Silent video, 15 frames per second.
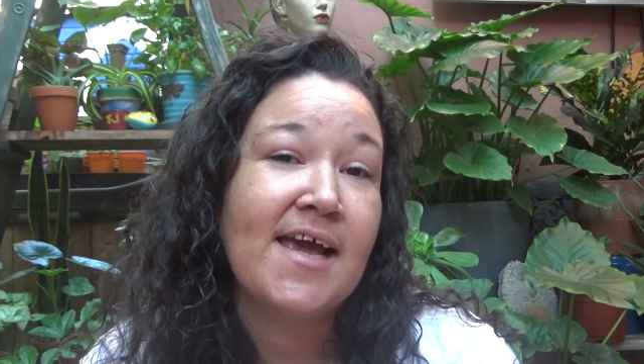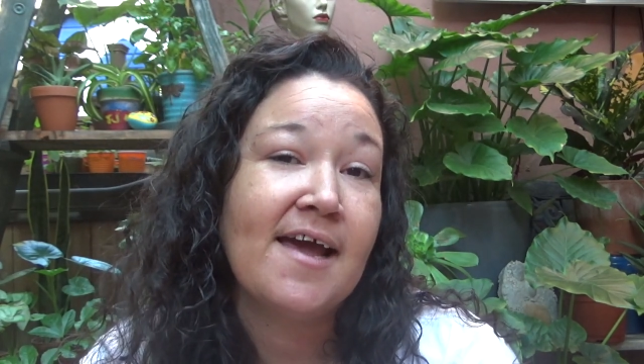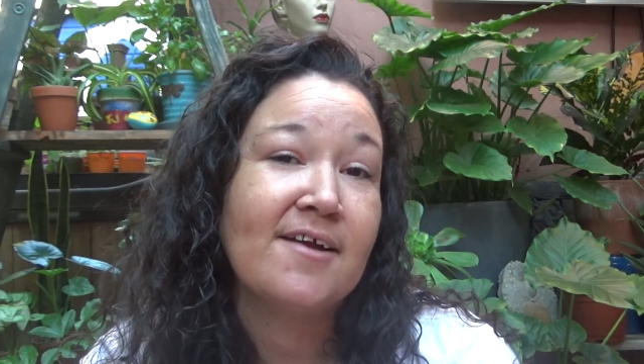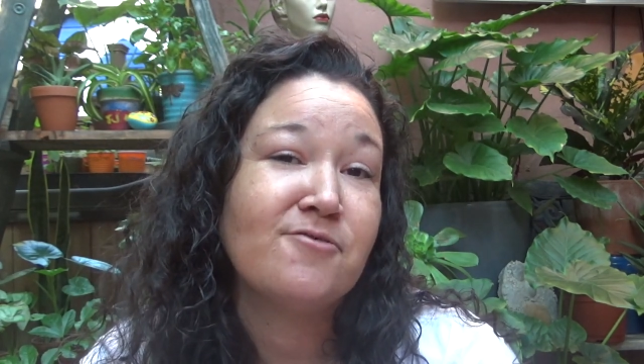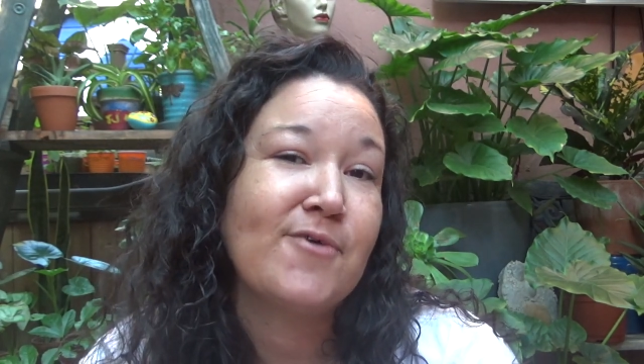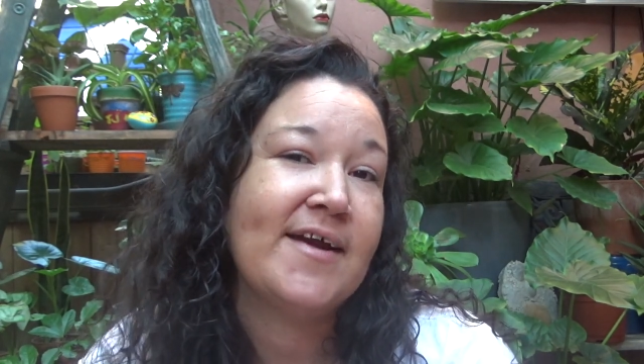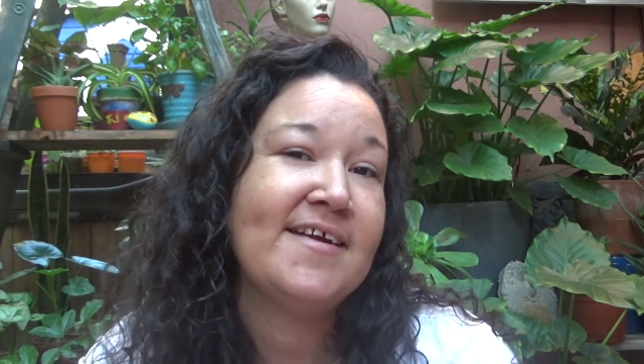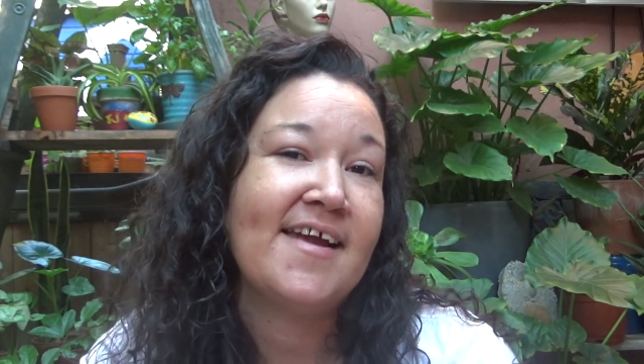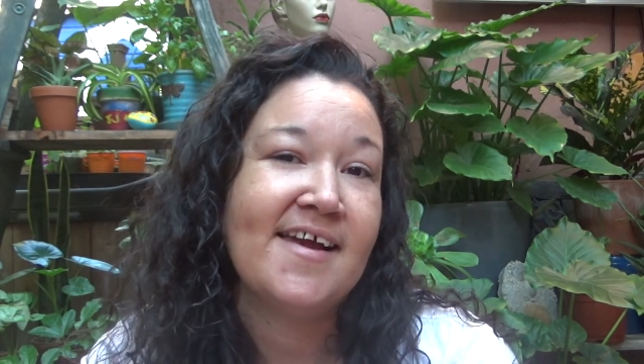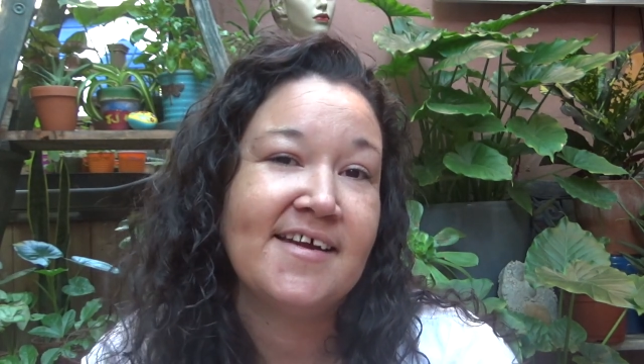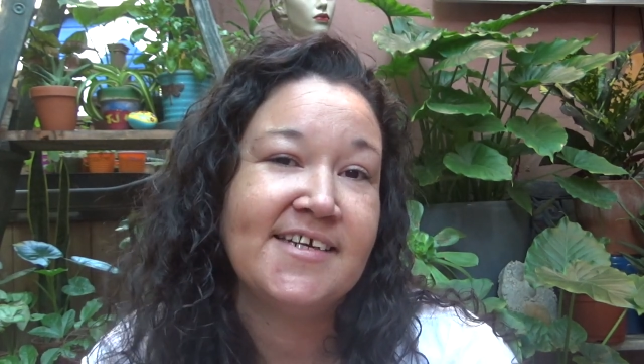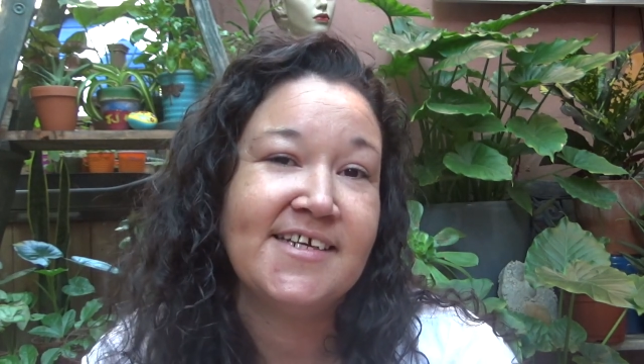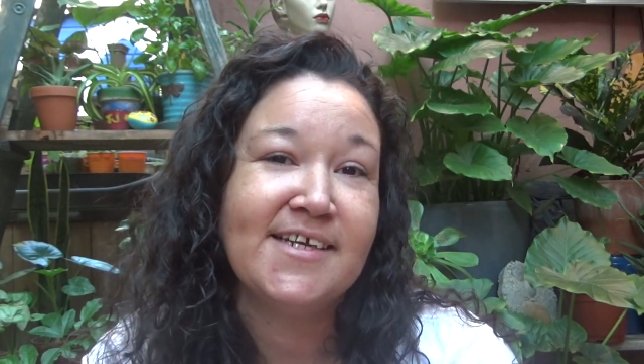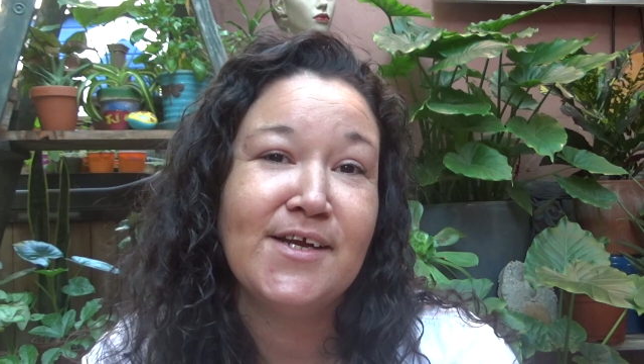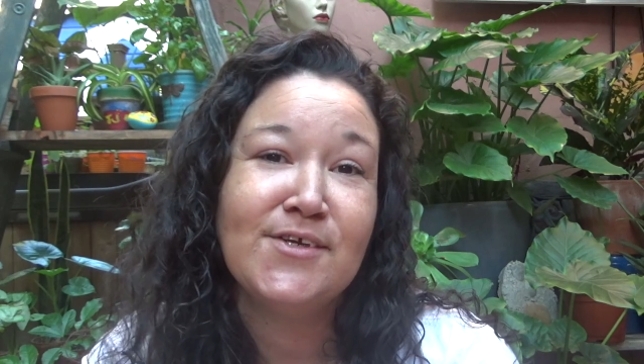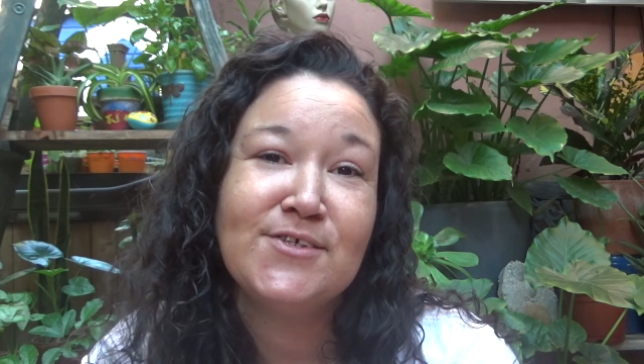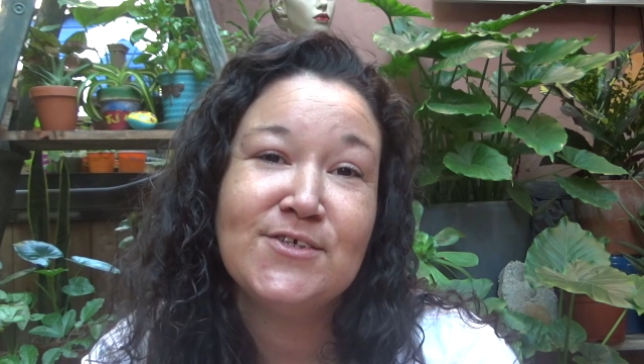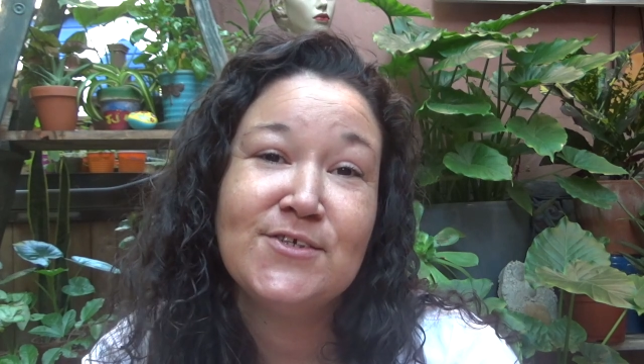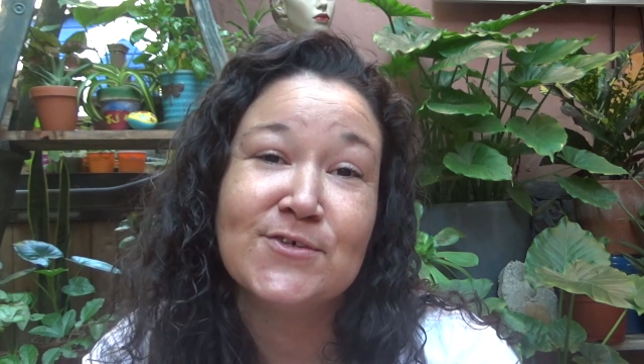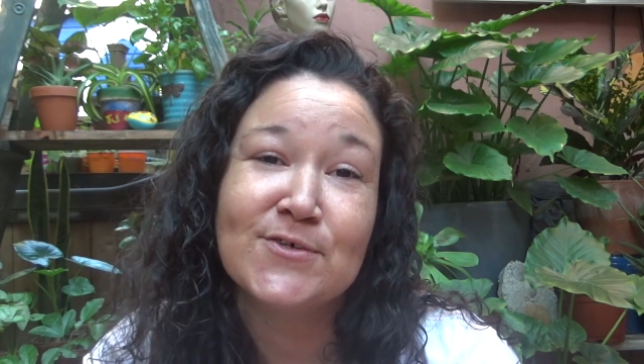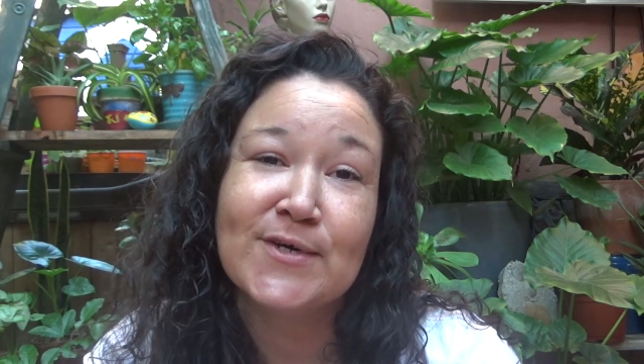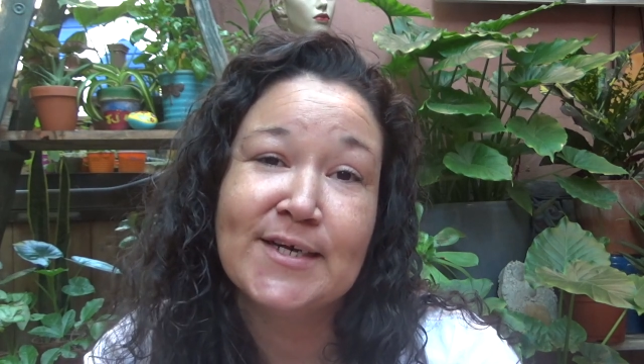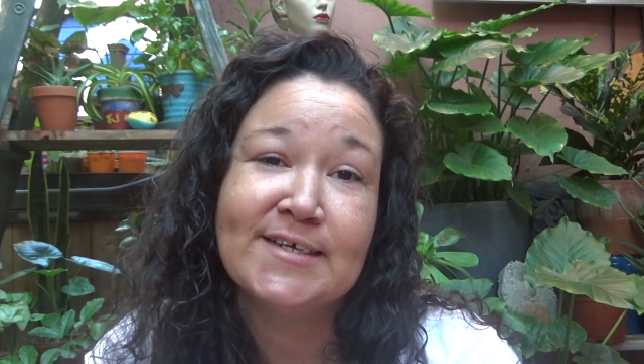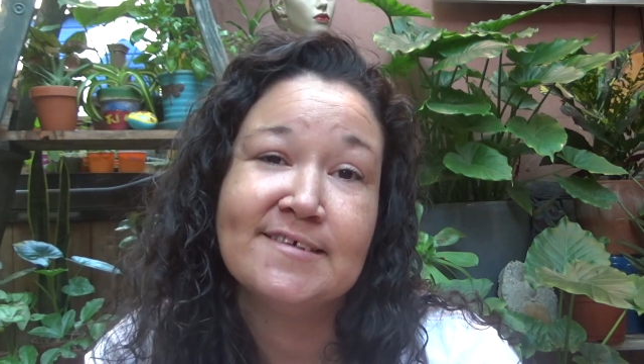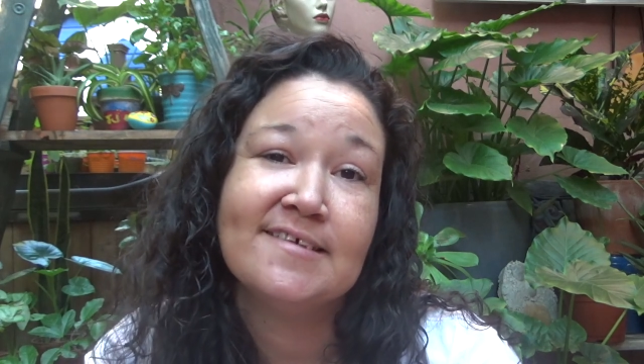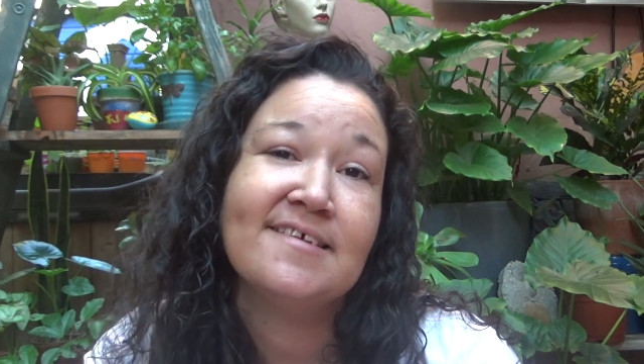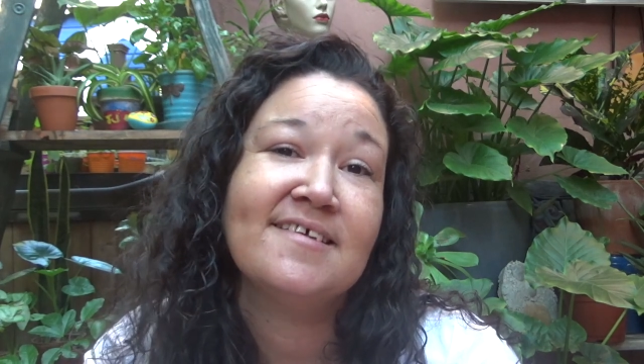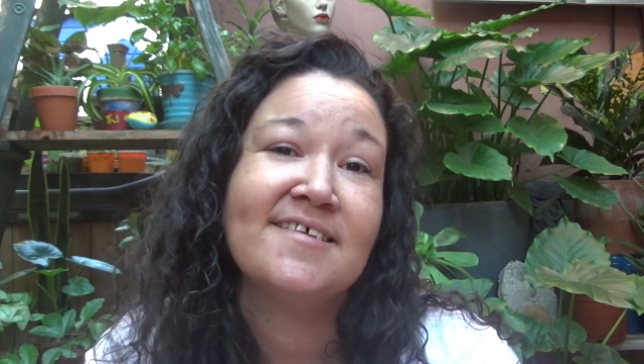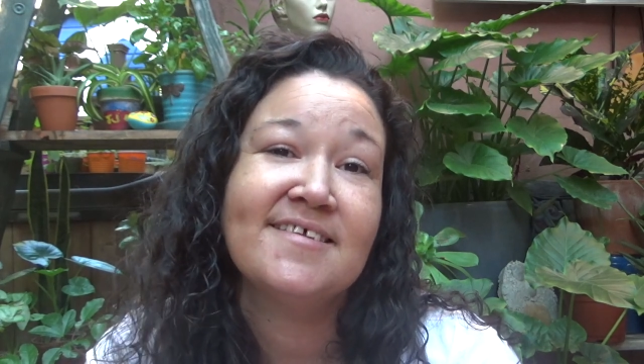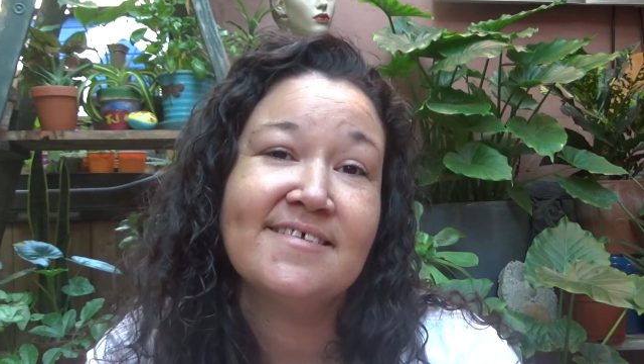and right-handed
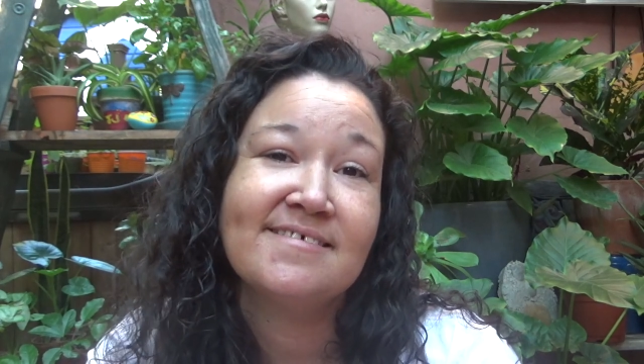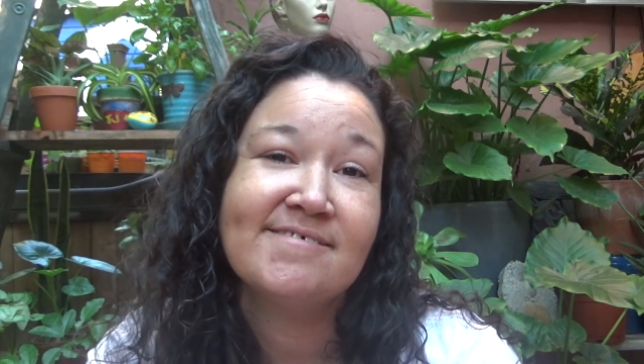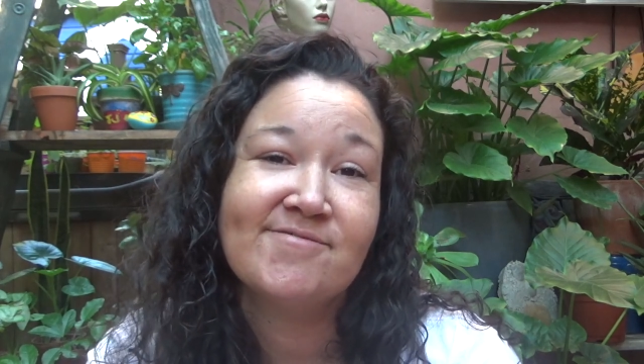tutorials.